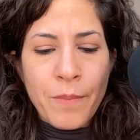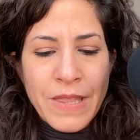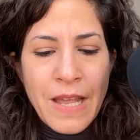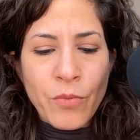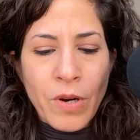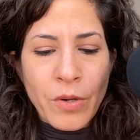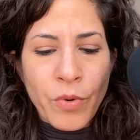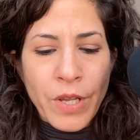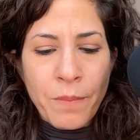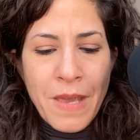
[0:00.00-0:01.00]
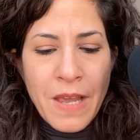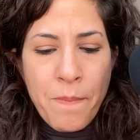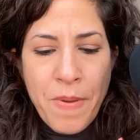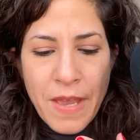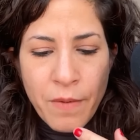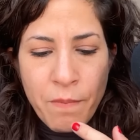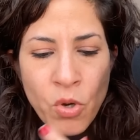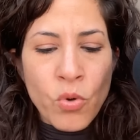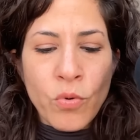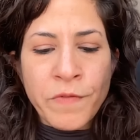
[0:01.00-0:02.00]
but then when we make big
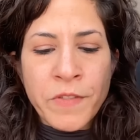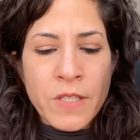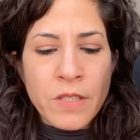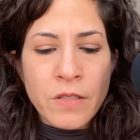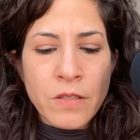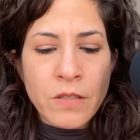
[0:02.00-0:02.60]
moves